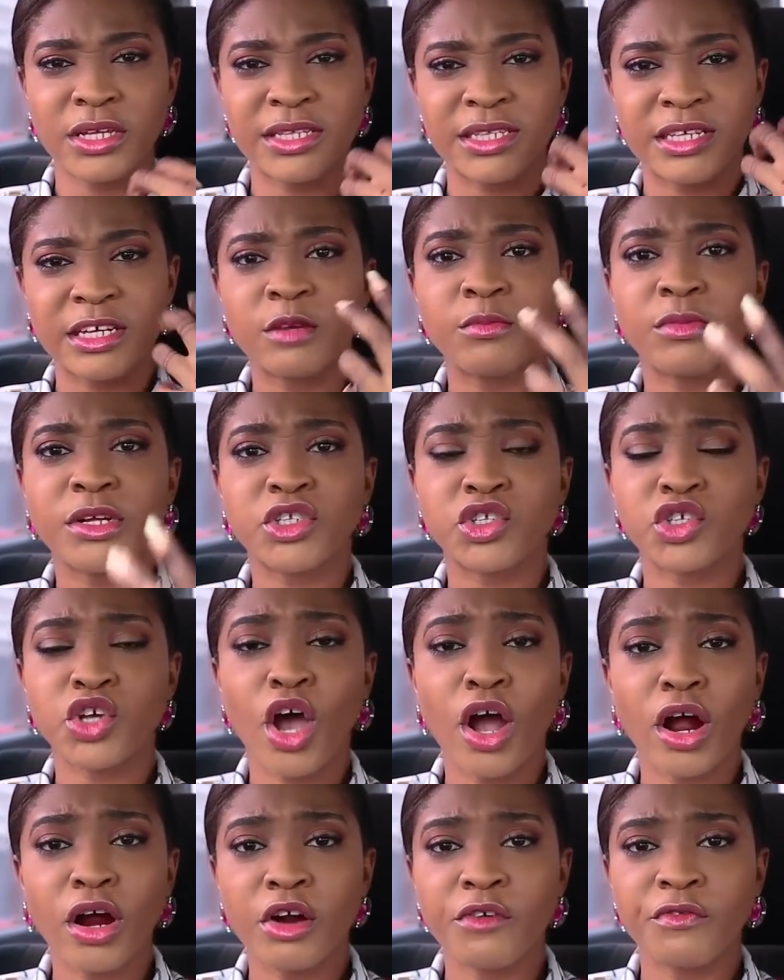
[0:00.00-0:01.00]

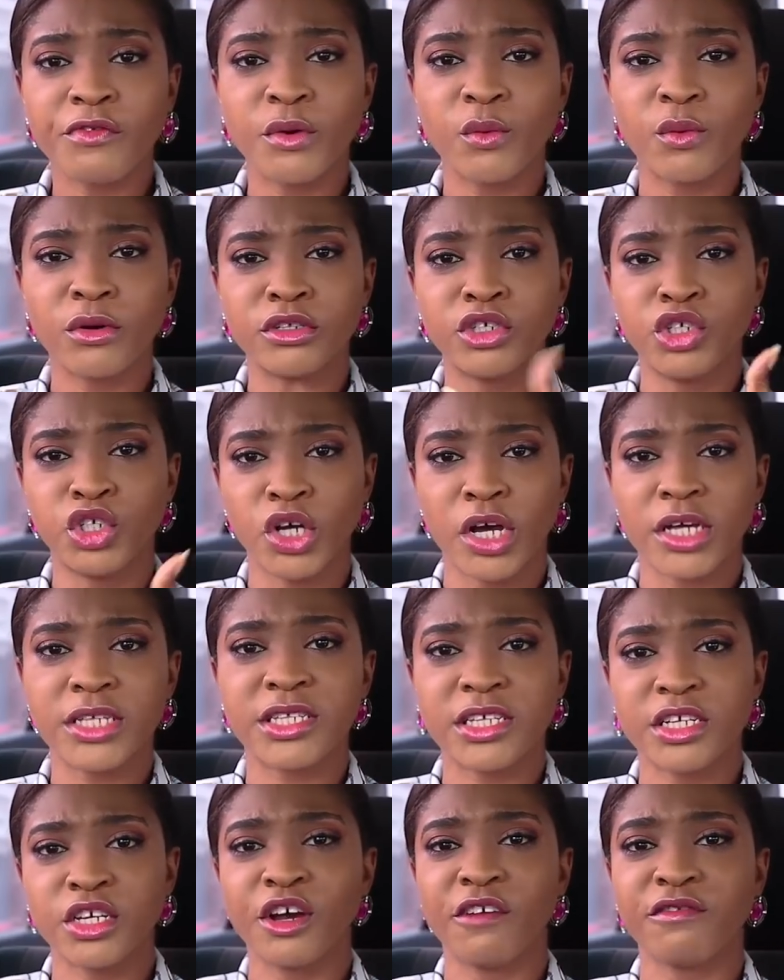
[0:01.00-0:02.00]
cinematography was
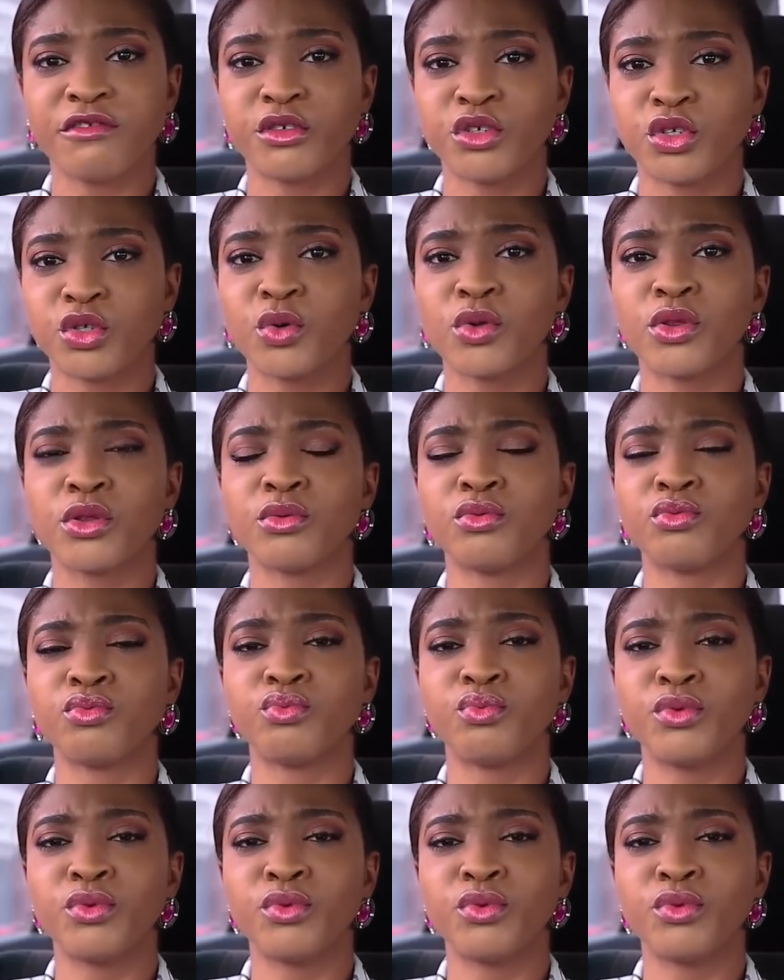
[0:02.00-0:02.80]
just enough to show the